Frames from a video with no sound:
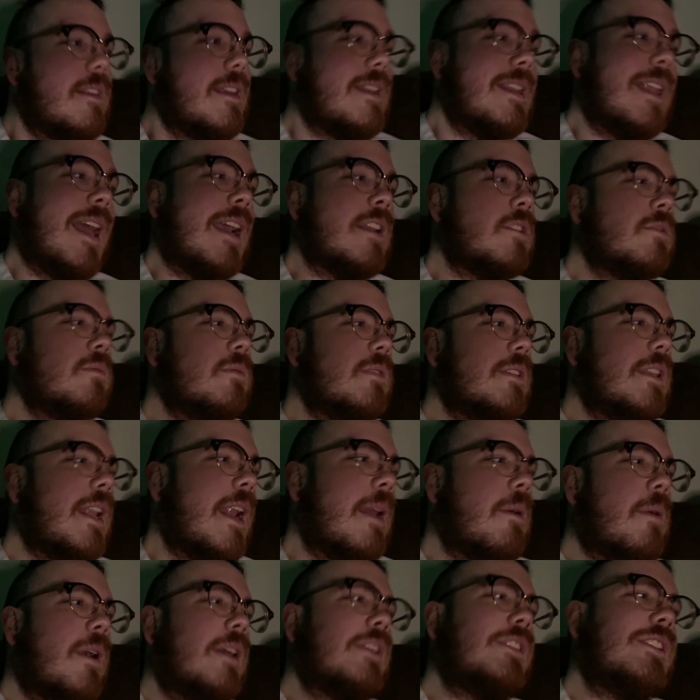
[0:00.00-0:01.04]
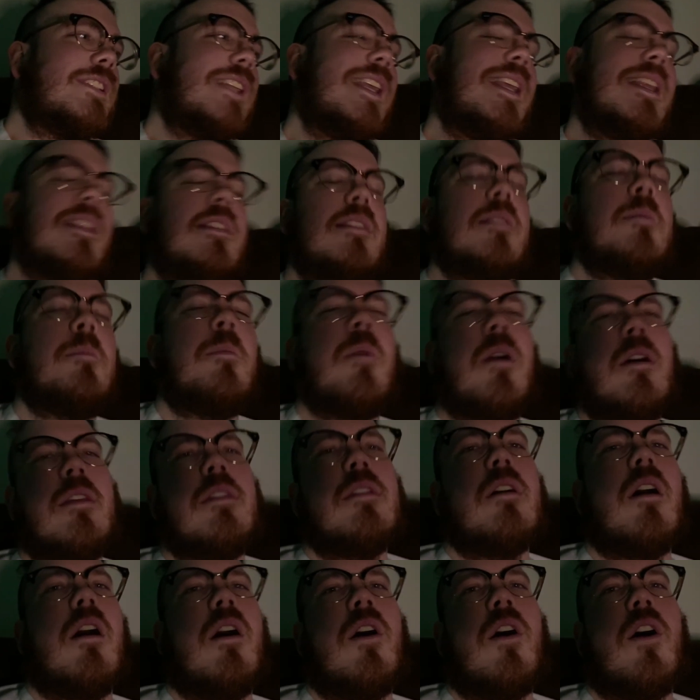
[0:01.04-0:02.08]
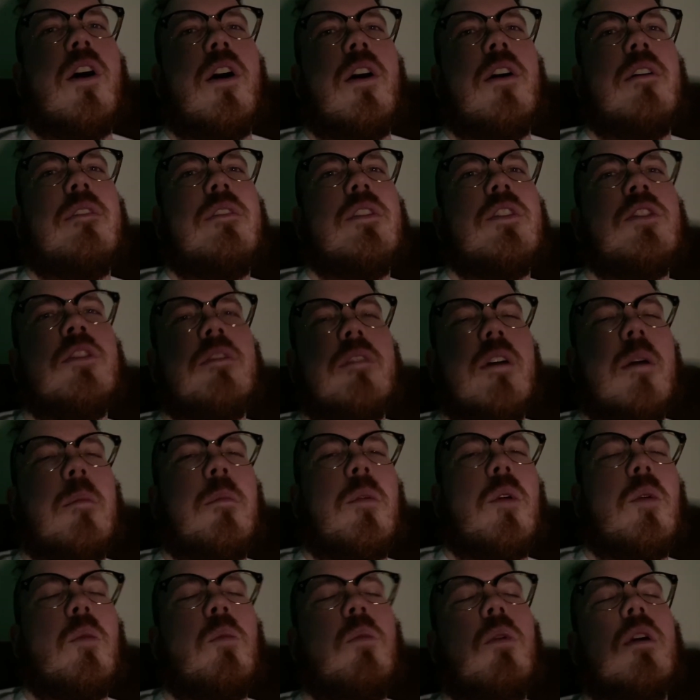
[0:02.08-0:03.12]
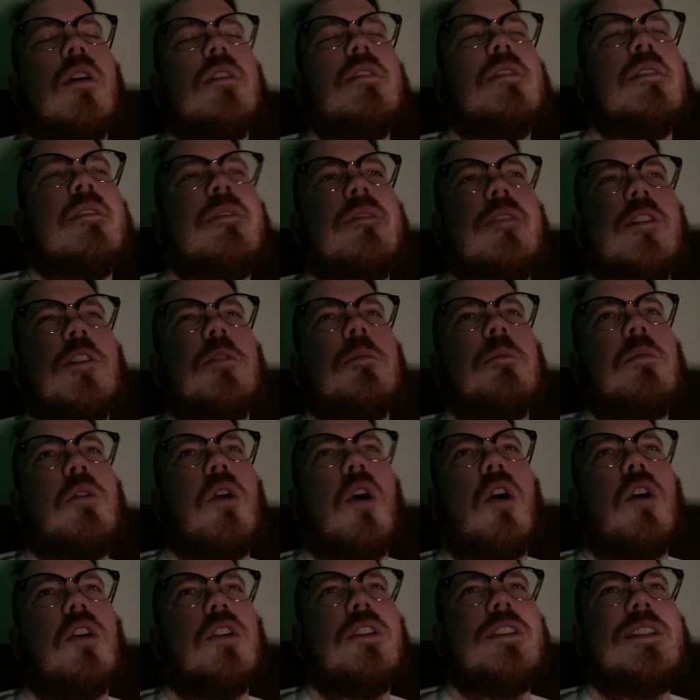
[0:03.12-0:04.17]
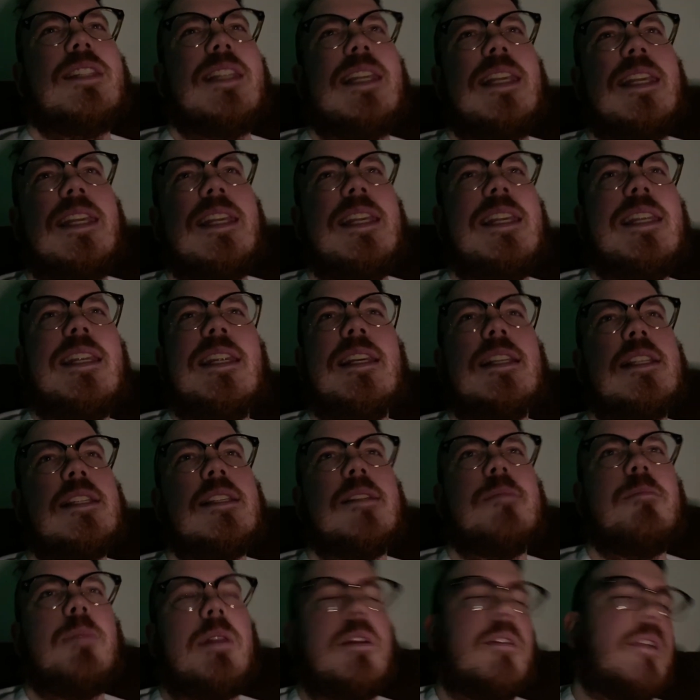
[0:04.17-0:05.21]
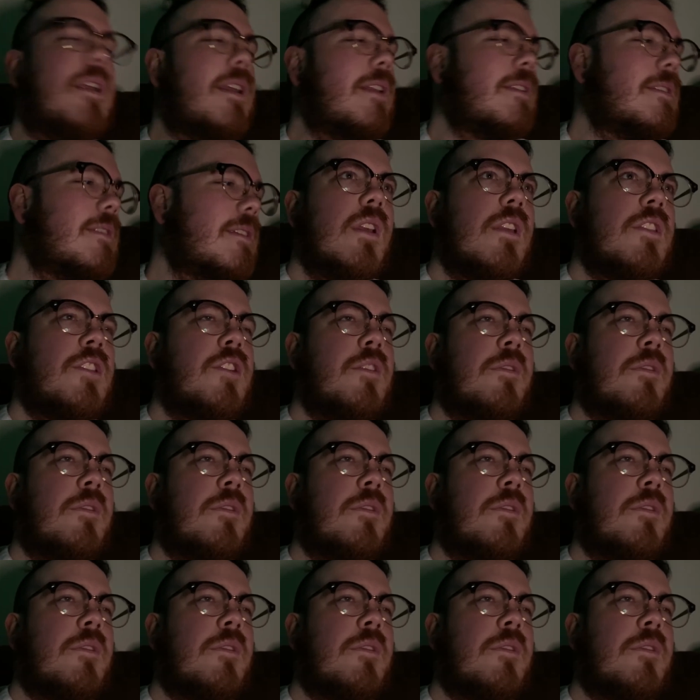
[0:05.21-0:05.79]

The next one that I watched in the month of November was a film called Teen Spirit.